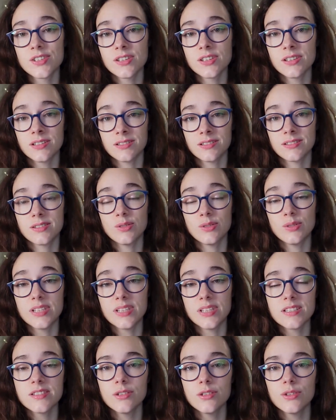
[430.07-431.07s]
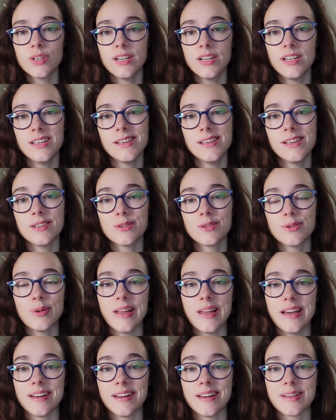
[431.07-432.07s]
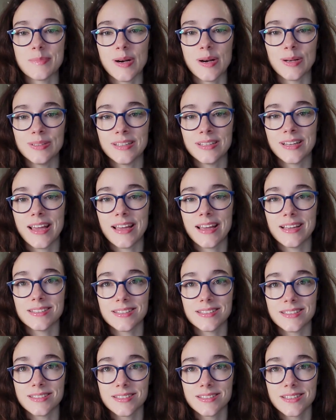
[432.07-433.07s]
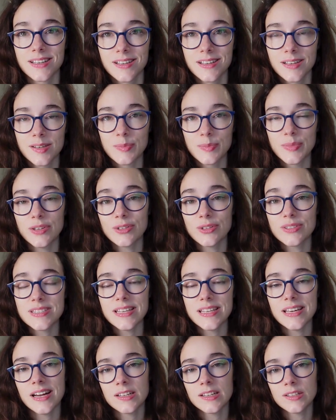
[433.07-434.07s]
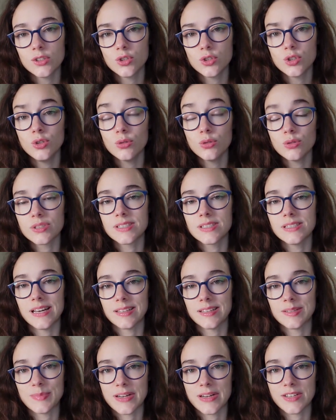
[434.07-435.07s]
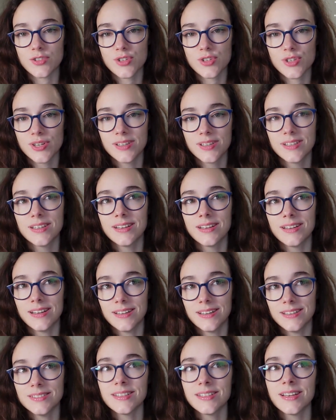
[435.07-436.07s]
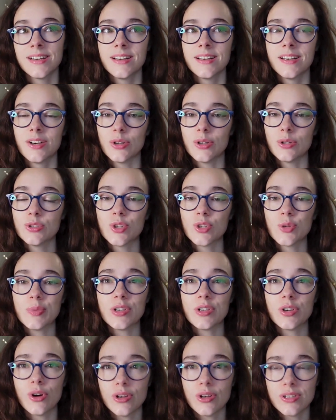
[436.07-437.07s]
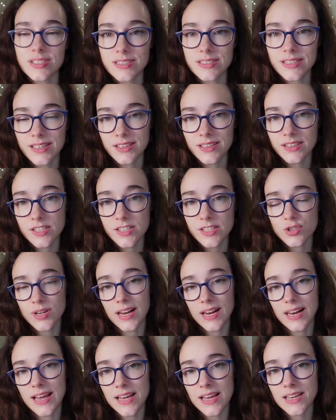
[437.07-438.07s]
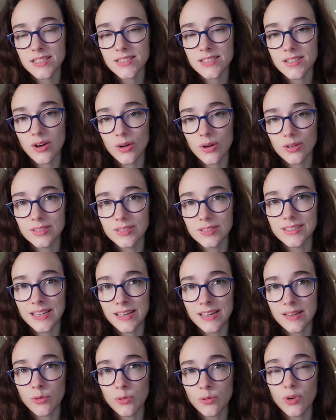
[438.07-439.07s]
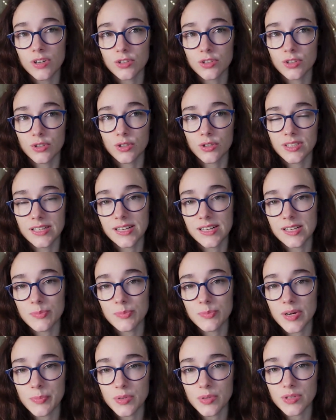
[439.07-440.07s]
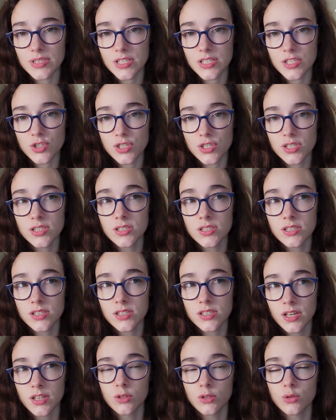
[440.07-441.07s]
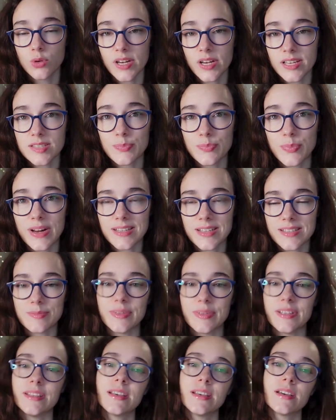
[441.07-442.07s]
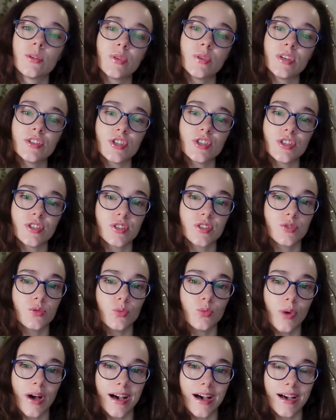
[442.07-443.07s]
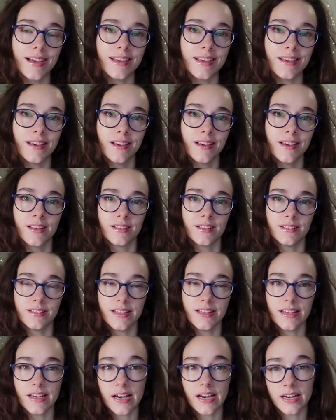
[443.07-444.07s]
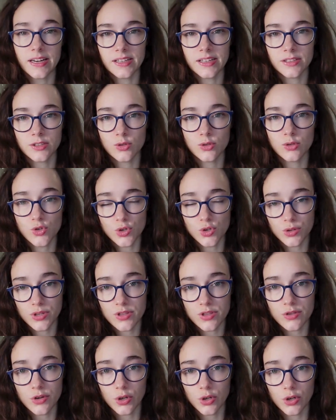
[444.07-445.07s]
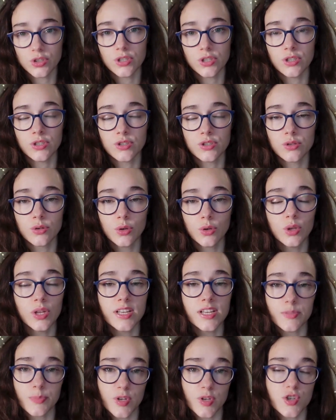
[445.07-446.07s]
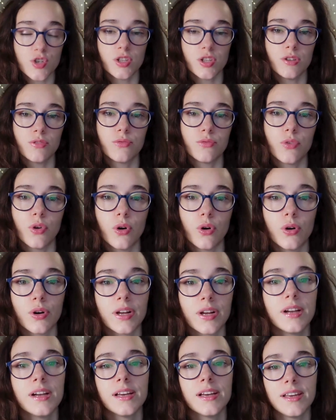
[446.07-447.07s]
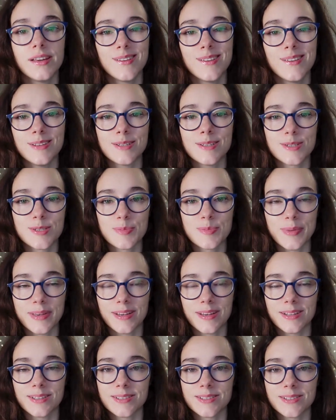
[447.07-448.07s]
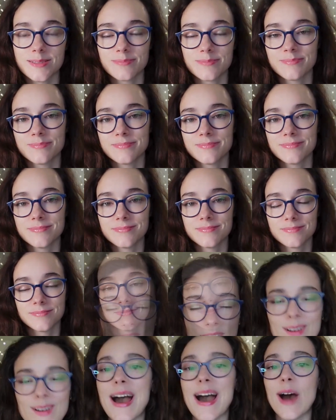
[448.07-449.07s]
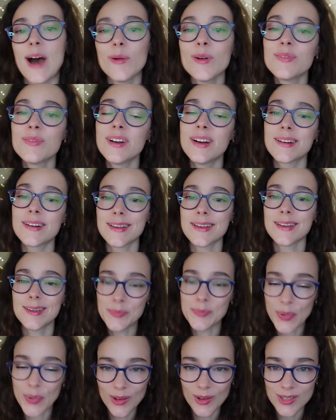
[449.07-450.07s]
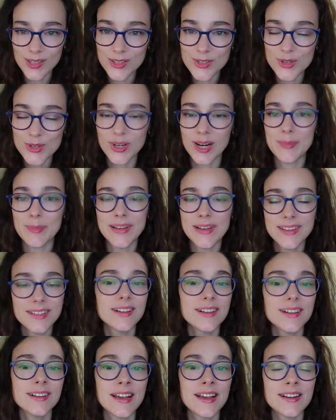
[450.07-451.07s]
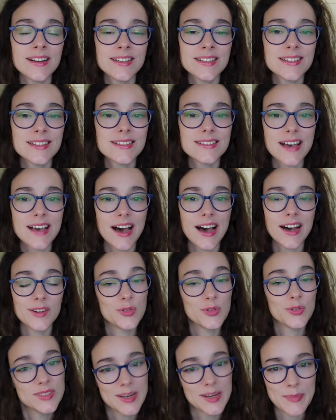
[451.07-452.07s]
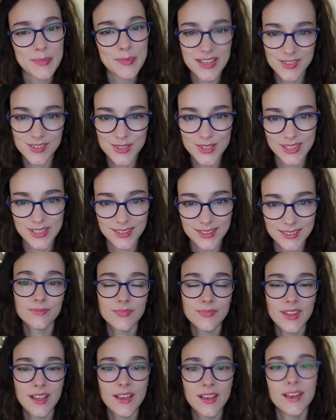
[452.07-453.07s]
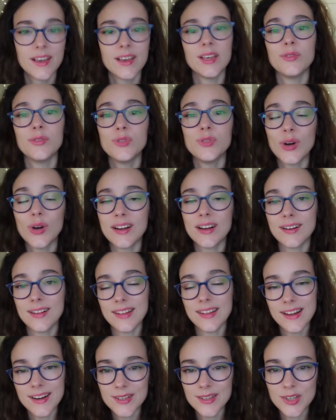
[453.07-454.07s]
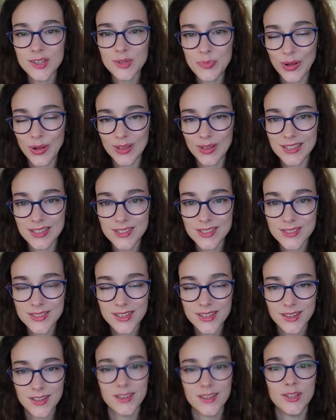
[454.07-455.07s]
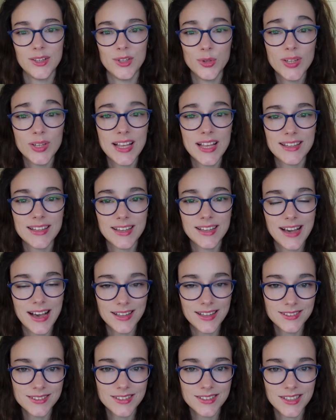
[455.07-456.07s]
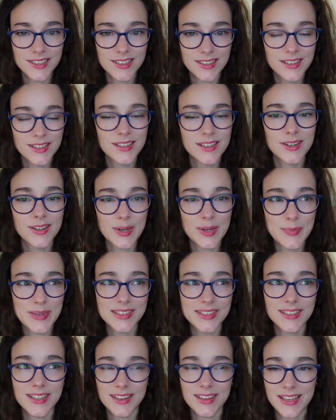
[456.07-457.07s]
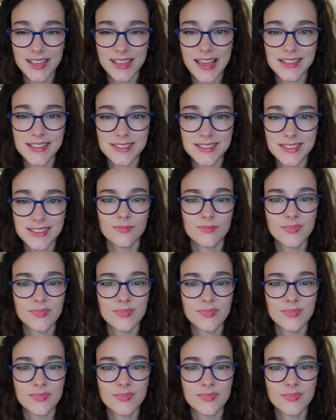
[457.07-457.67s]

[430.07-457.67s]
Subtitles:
students don't really need to learn about cases because they are not used that much. And also because English relies on the word order and prepositions to express meaning, which is why they aren't usually taught in school, especially for English speakers. However, in Polish, grammatical cases are fundamental. If you are learning Polish, you will encounter grammatical cases